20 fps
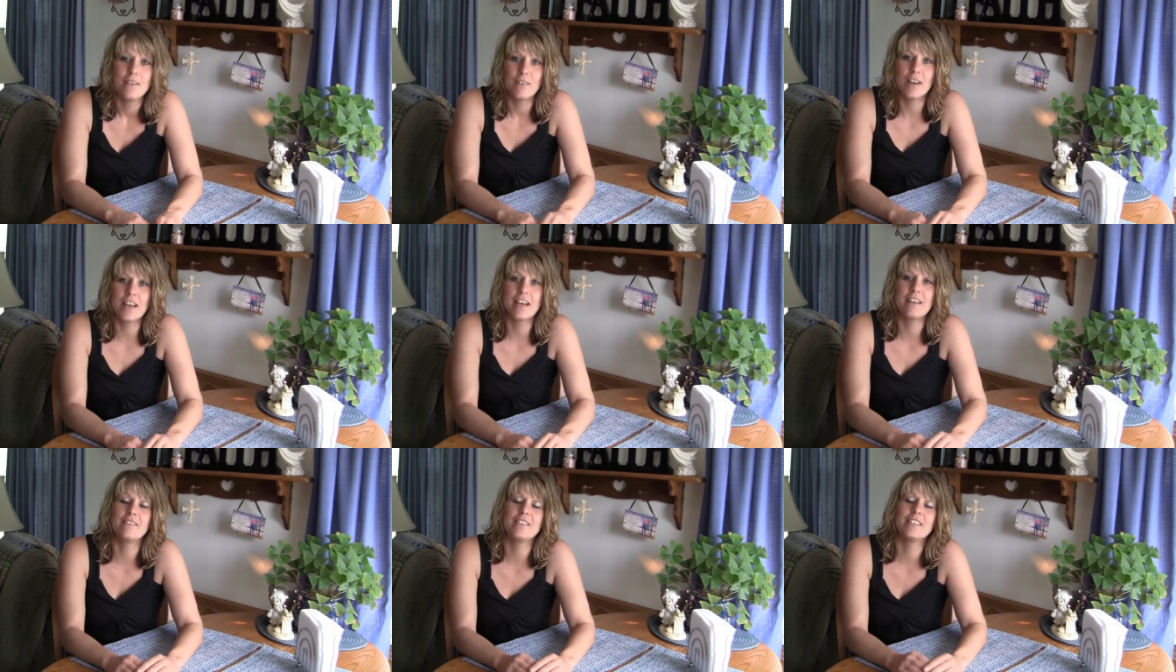
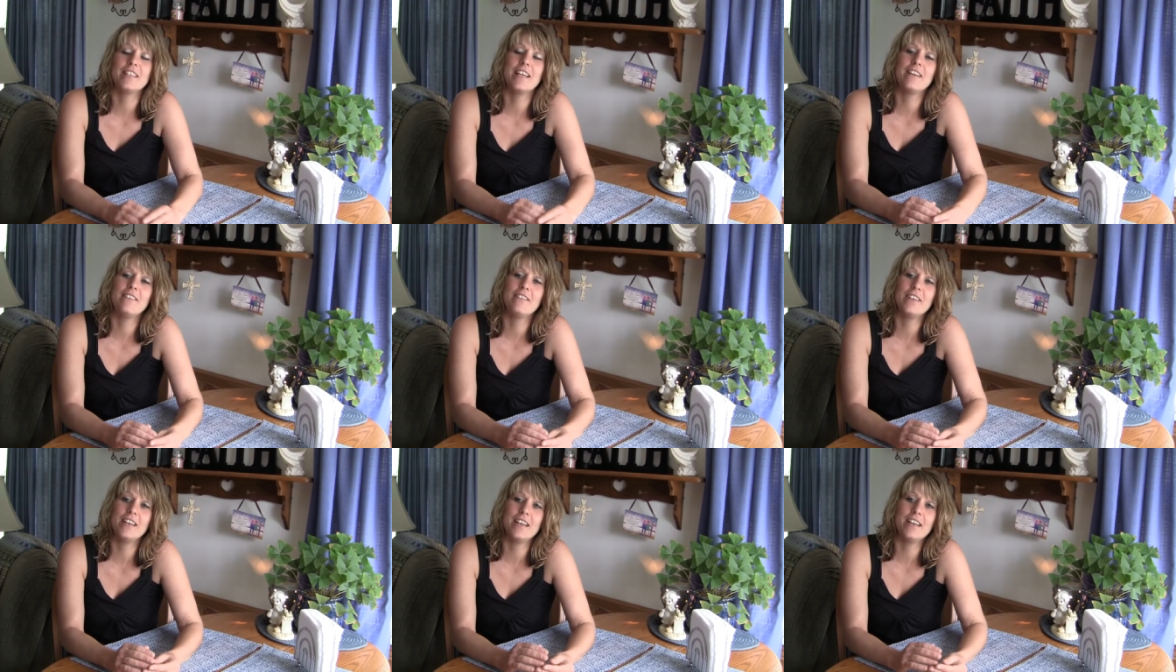My name is
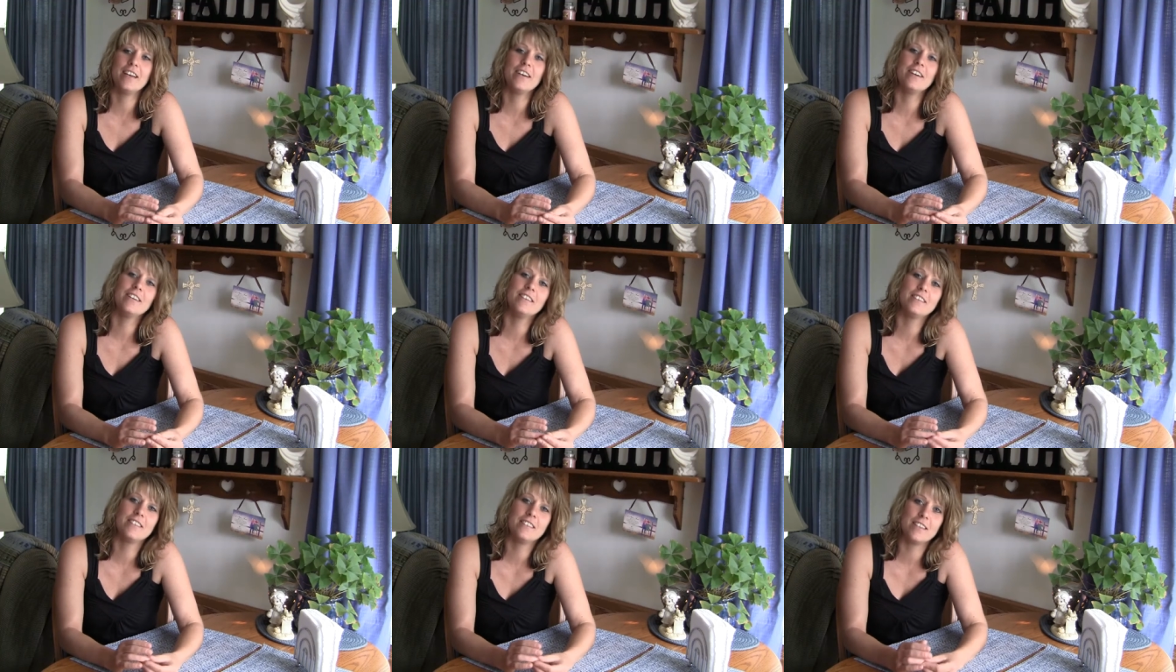Amy
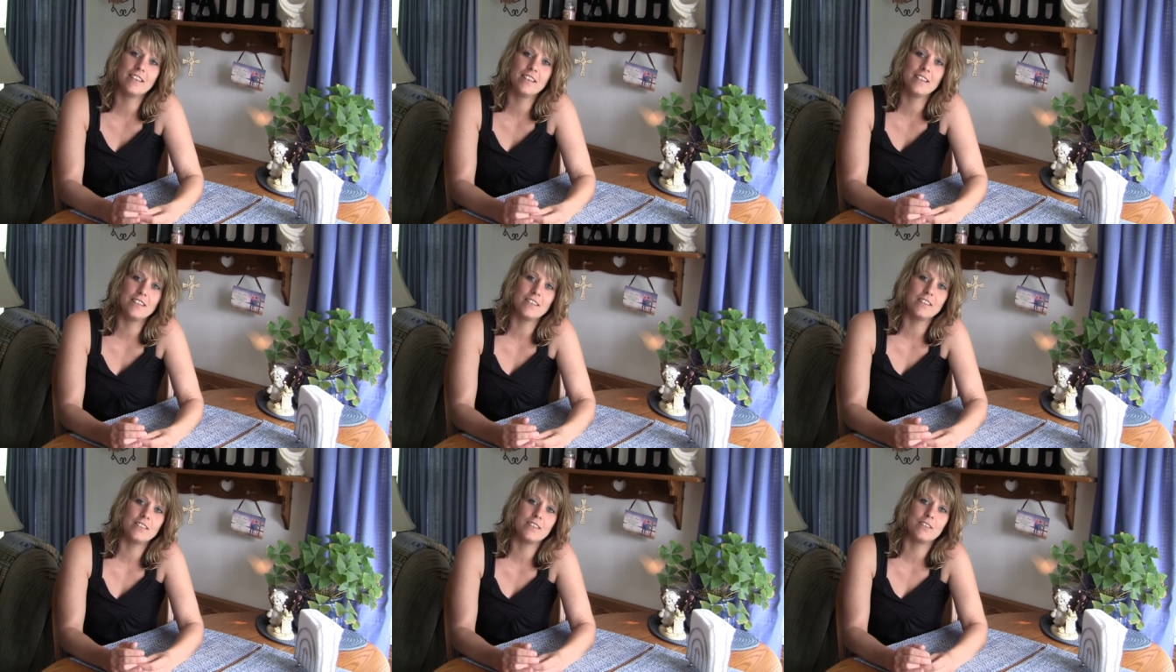Ahrens,
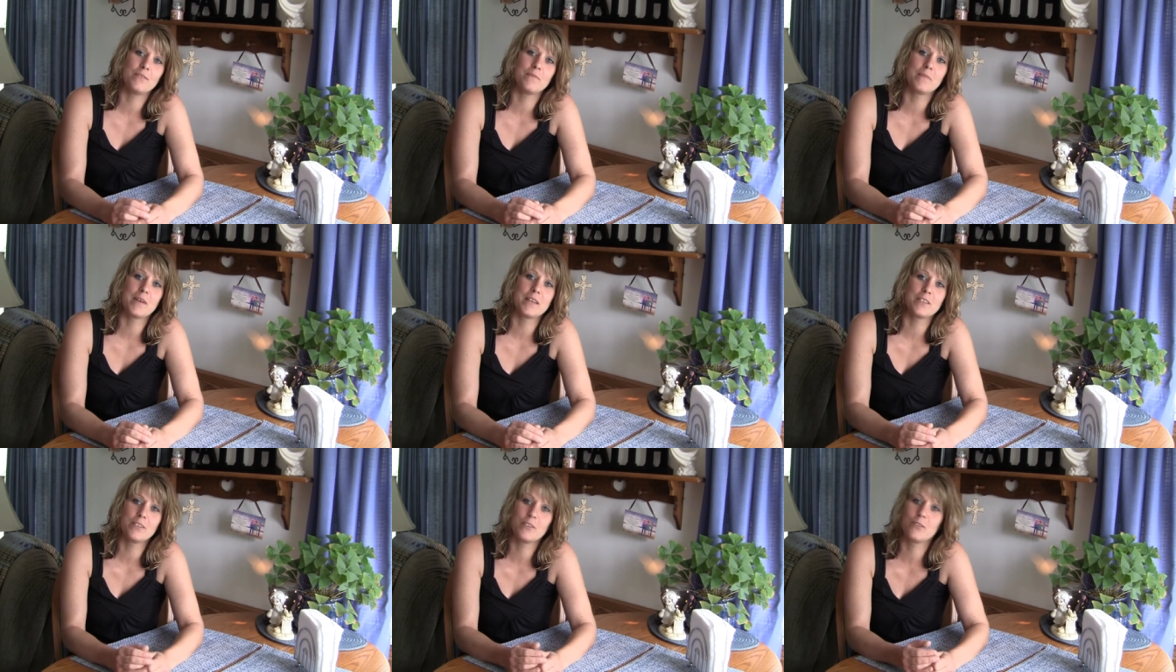and this is
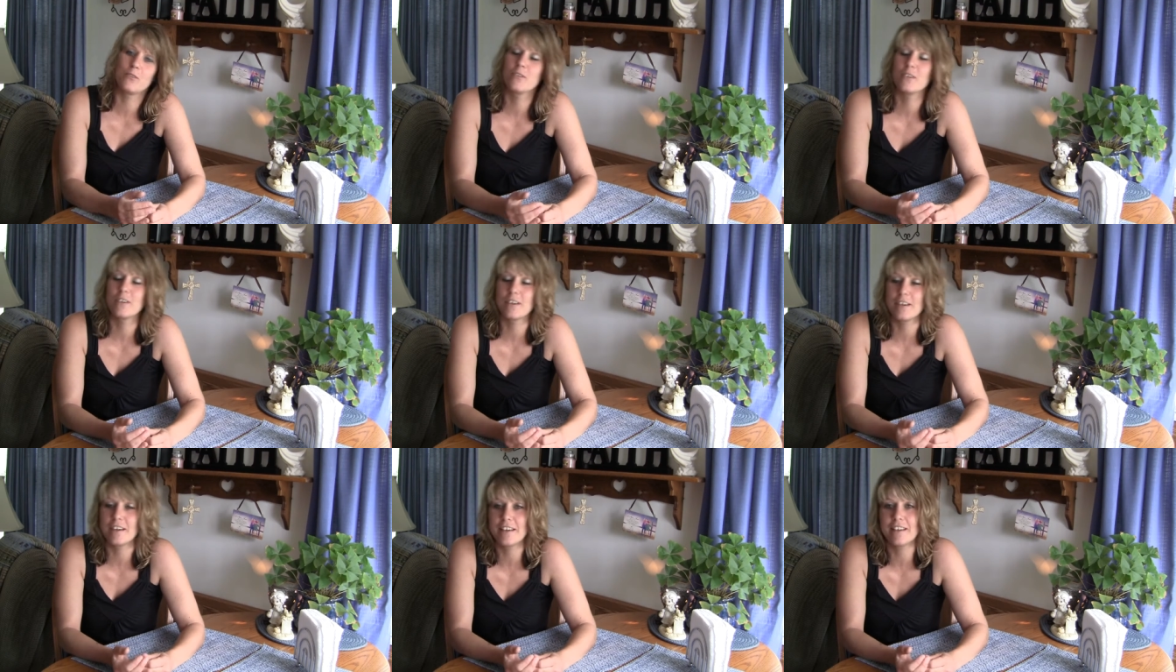my
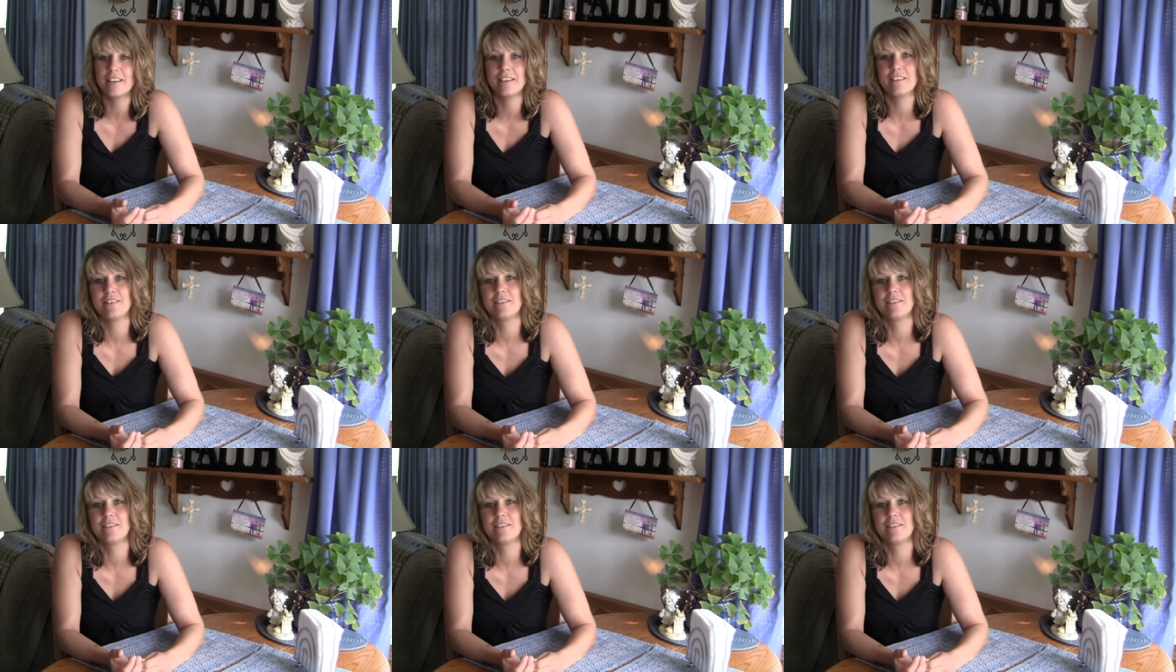story.